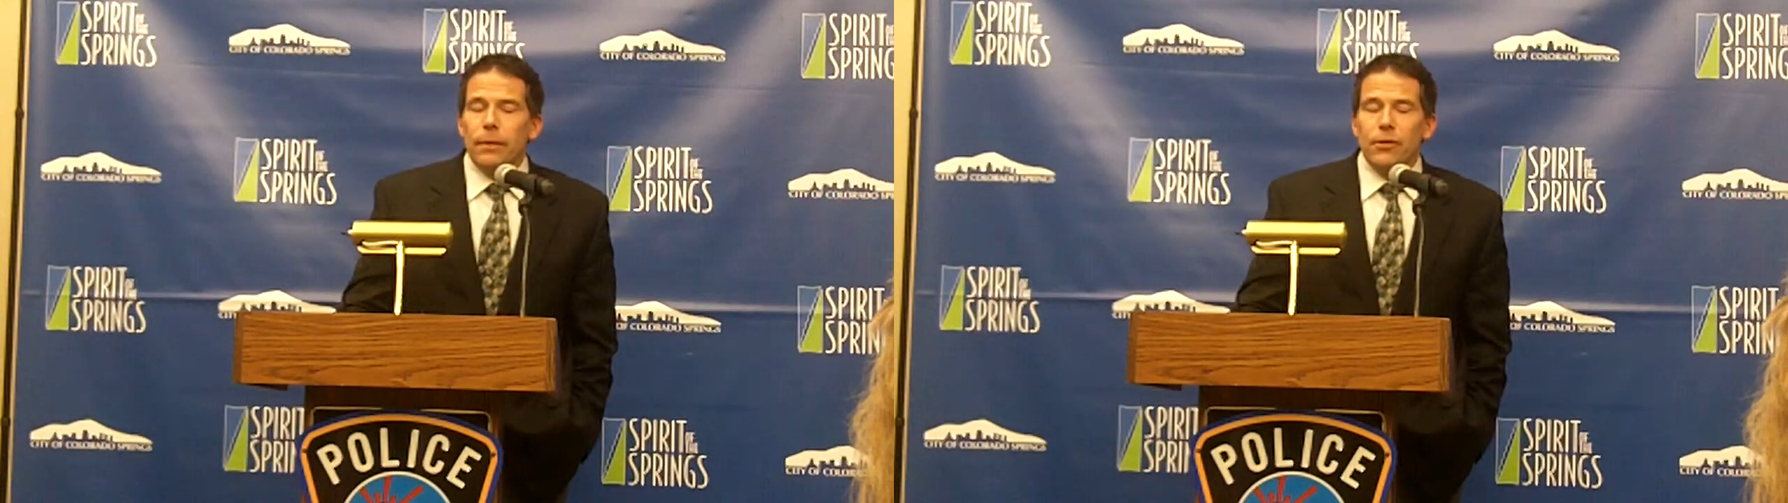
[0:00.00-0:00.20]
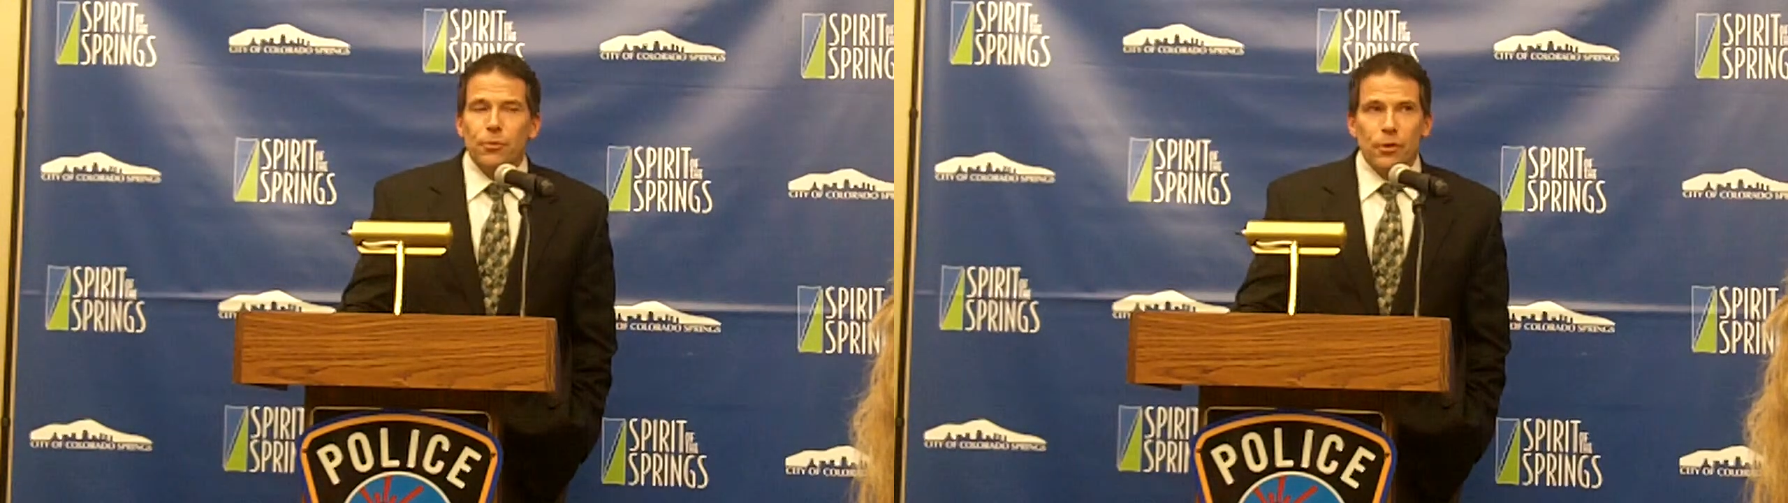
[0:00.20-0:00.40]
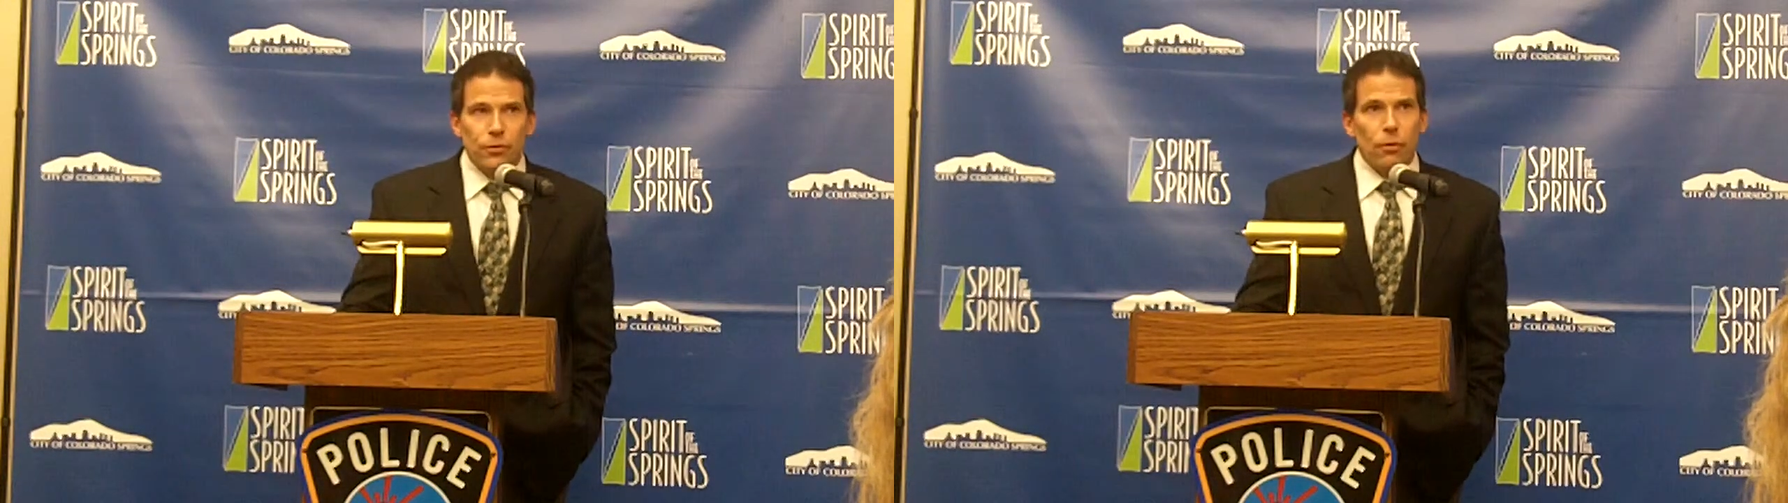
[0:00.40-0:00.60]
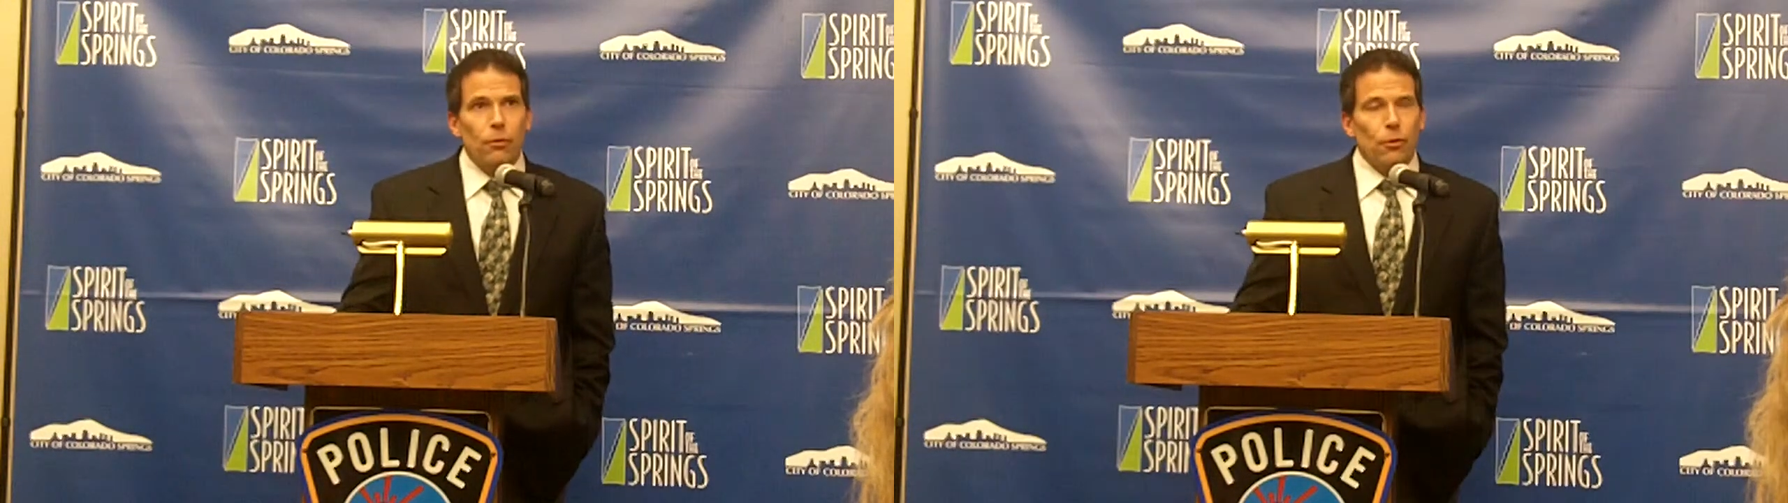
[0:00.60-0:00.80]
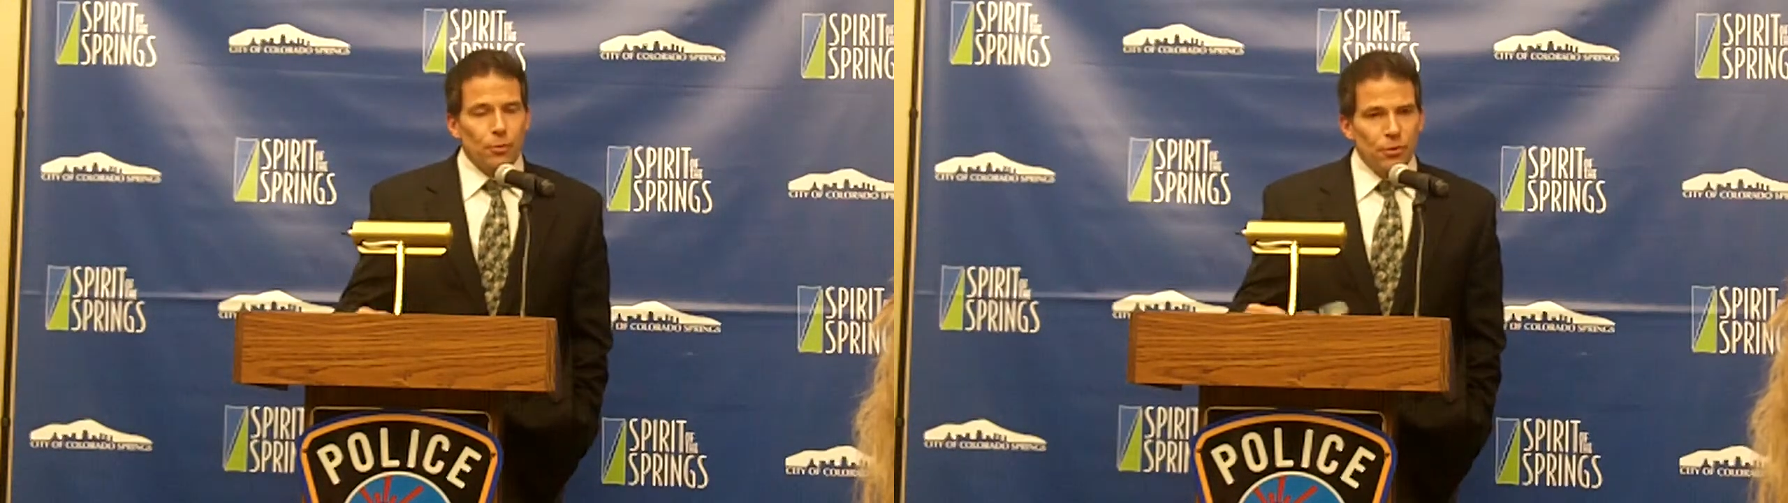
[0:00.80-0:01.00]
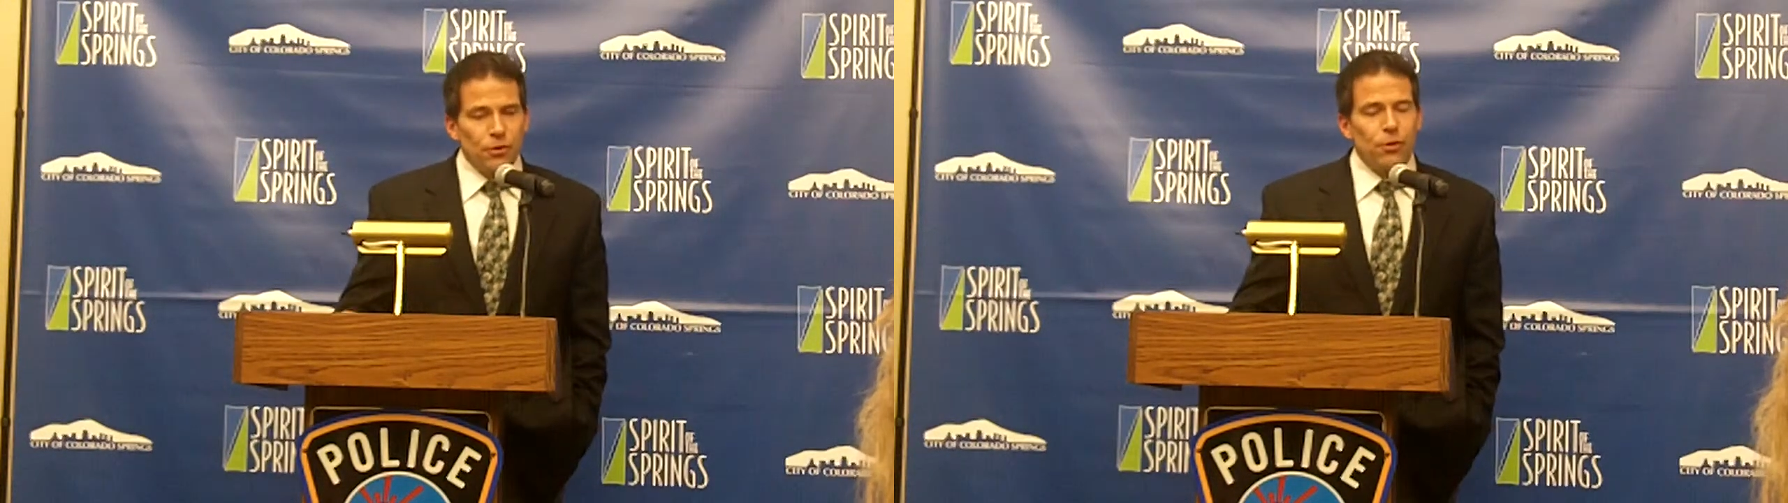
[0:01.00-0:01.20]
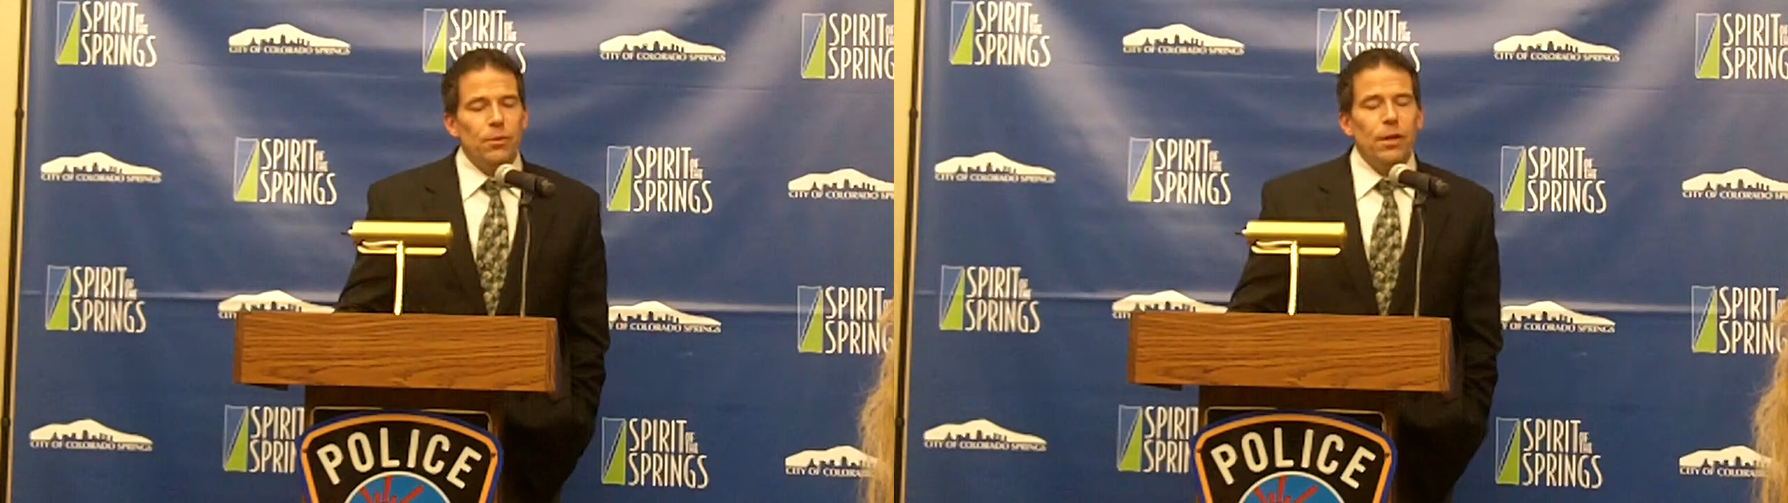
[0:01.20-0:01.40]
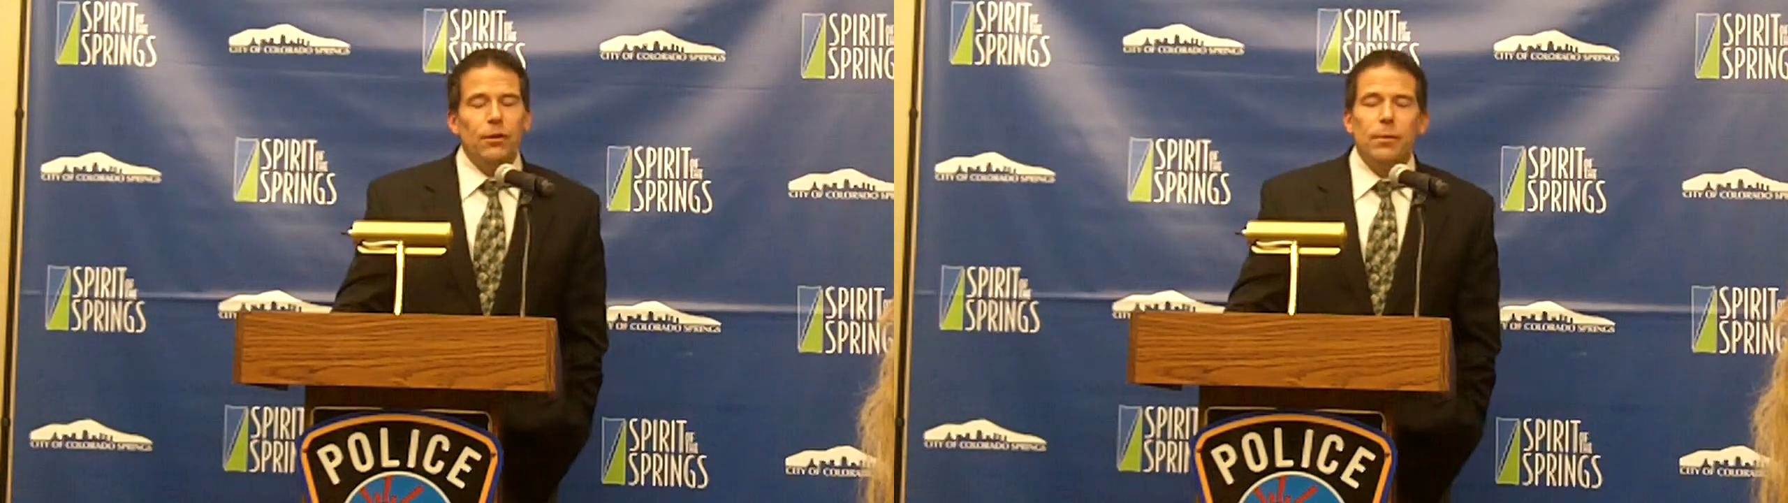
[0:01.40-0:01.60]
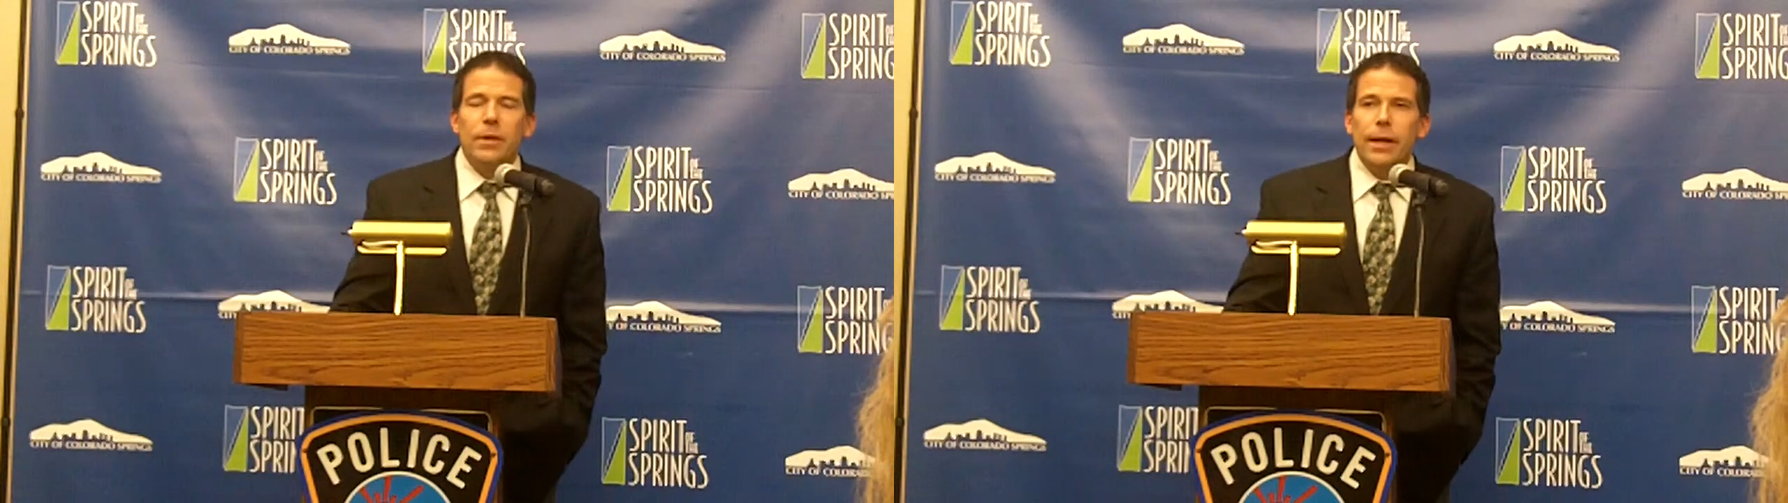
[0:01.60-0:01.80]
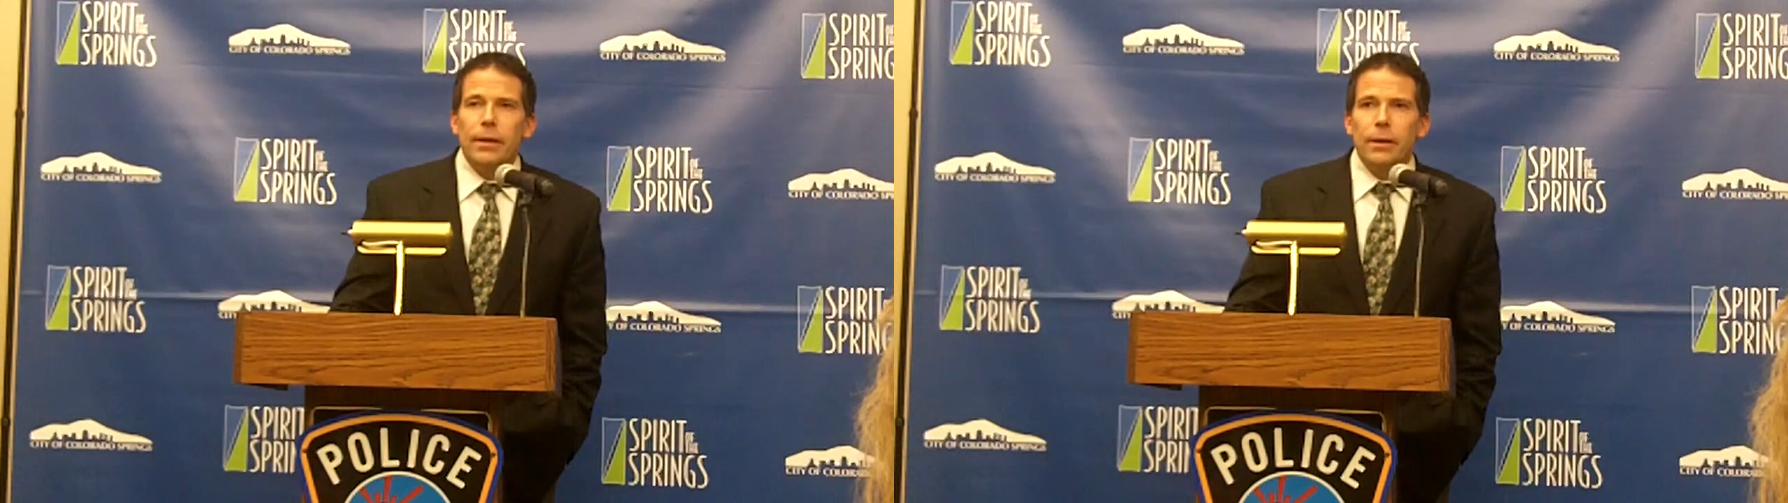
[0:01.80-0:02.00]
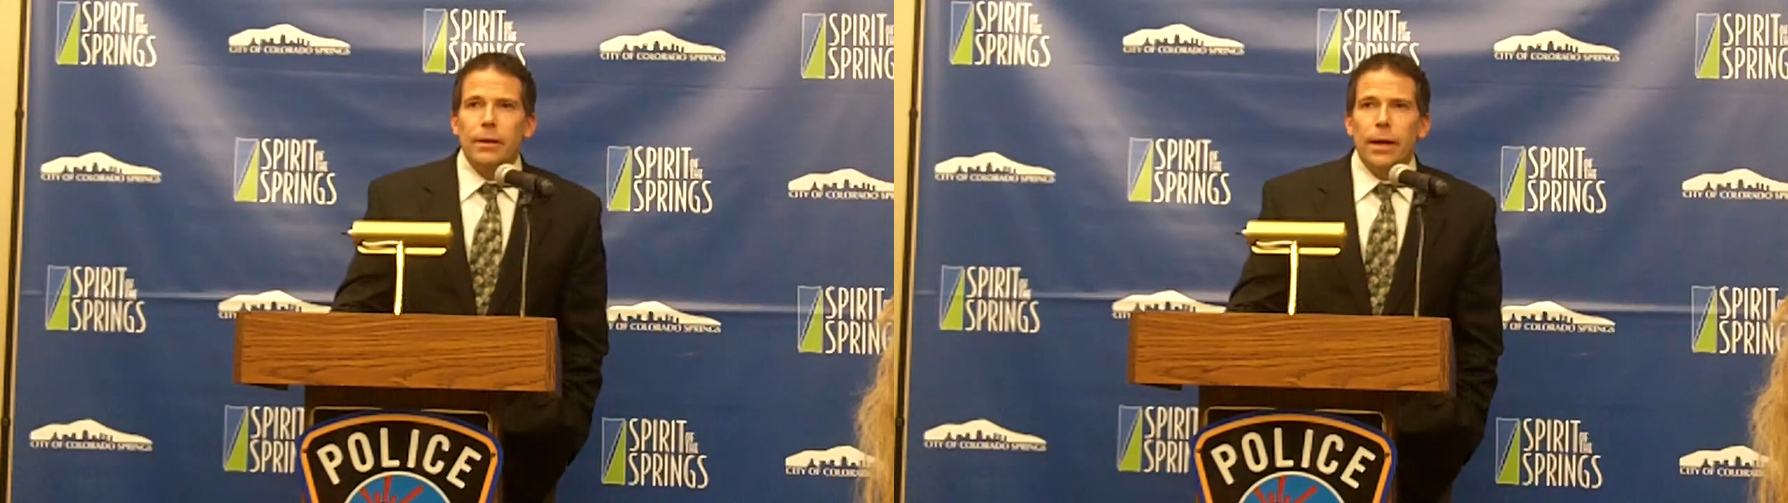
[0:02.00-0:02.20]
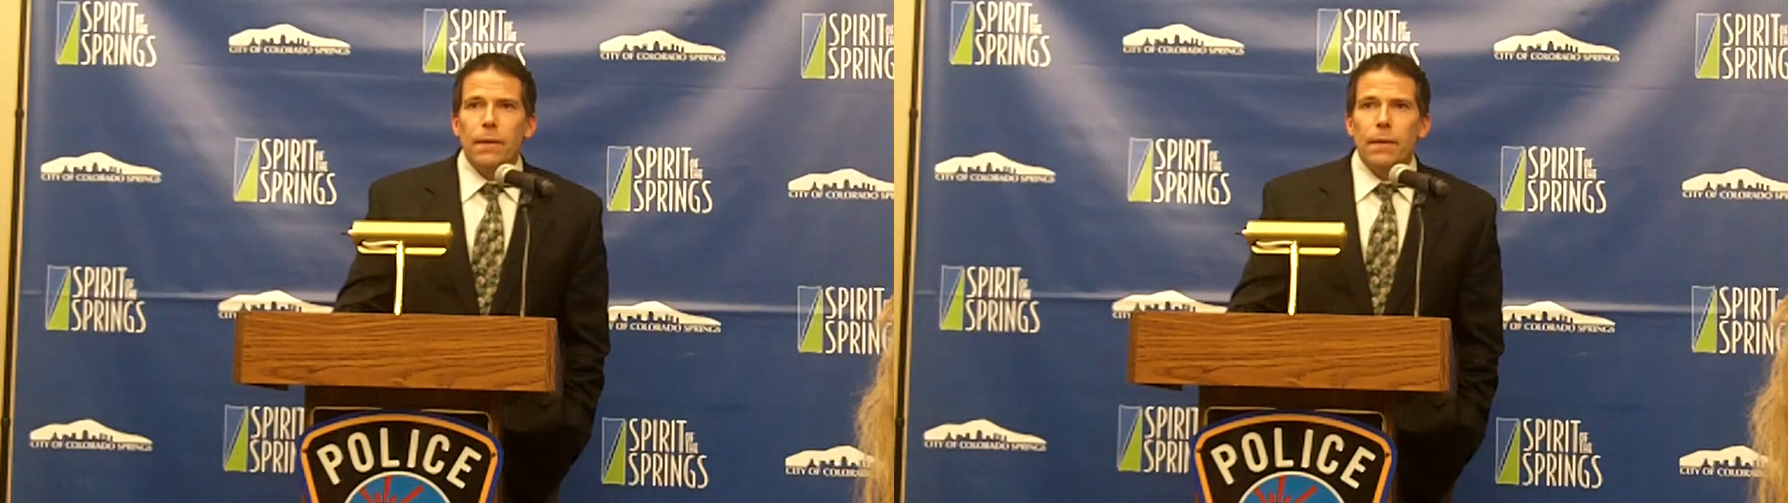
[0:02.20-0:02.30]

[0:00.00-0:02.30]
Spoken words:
dismissal or his position being eliminated